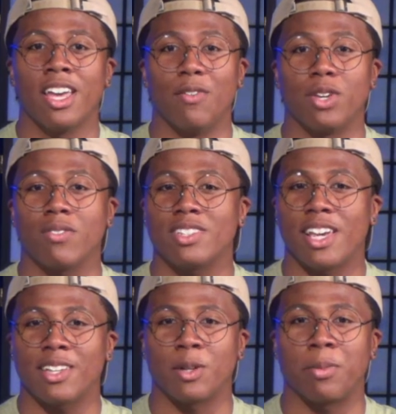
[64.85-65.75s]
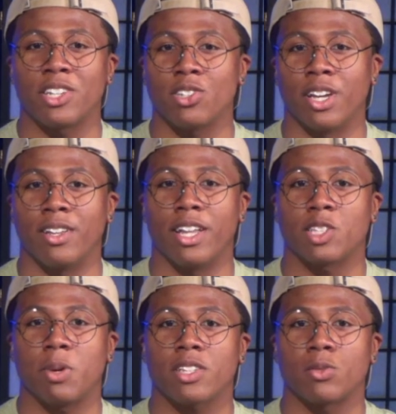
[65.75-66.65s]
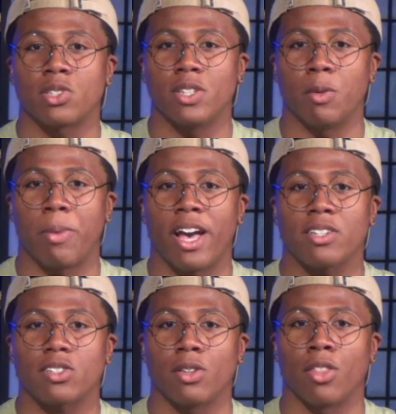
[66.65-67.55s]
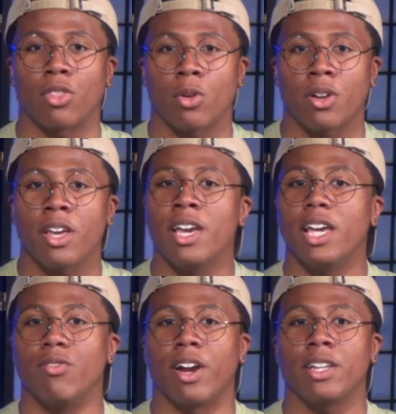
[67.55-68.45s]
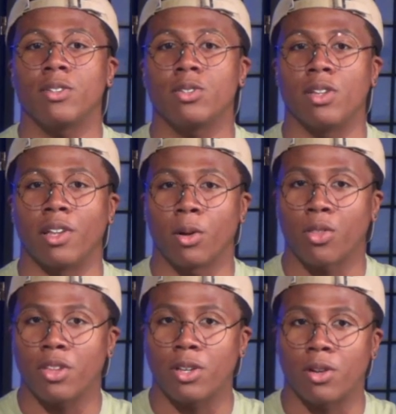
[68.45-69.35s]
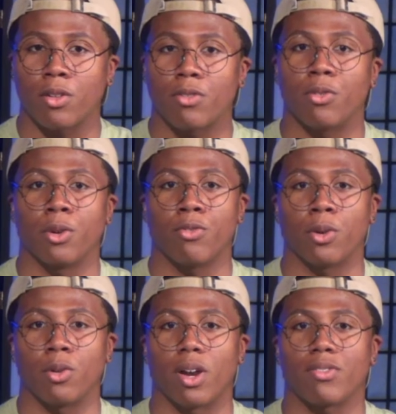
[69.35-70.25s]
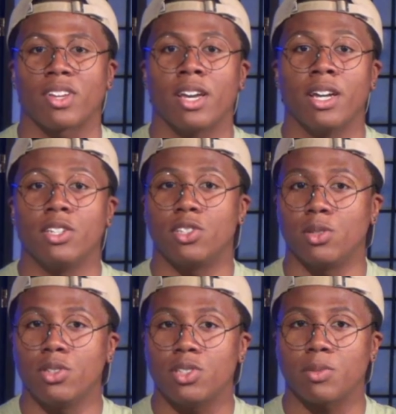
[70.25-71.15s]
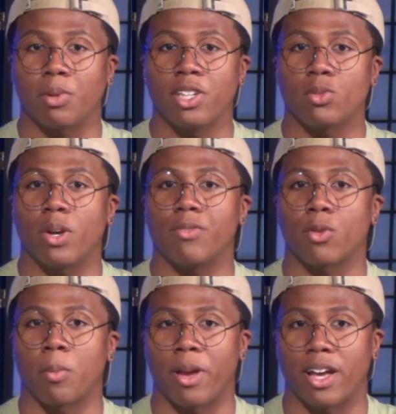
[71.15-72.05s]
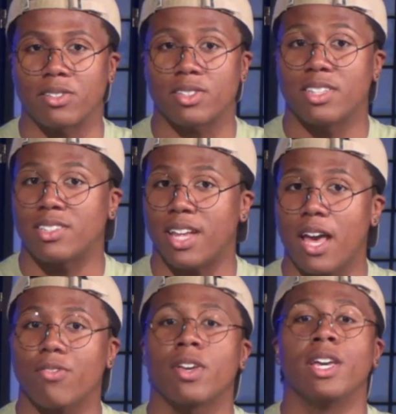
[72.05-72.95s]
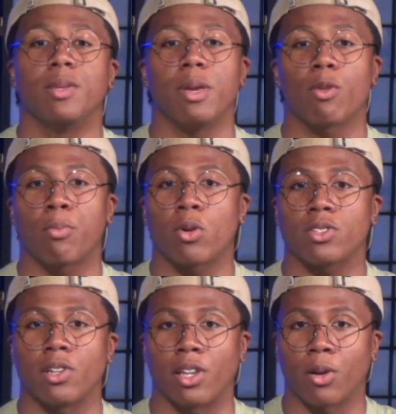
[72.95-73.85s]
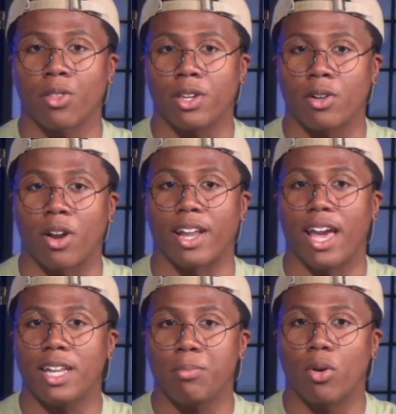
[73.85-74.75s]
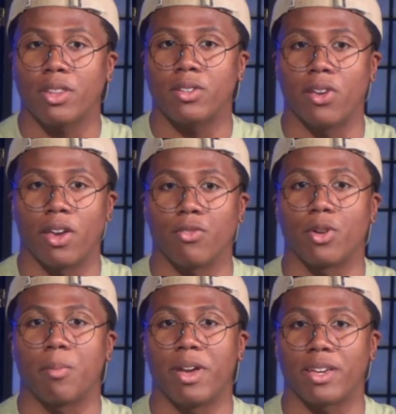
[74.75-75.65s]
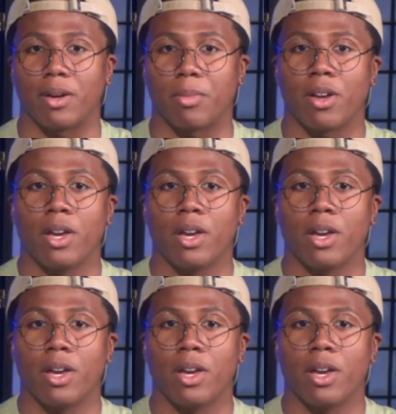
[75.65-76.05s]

If you haven't taken your picture yet, expect to receive a pass on the 3rd, inviting you to the Little Theater for your photograph. Students, please wait for a pass. Staff, may report to the Little Theater at any point in the day for your makeup.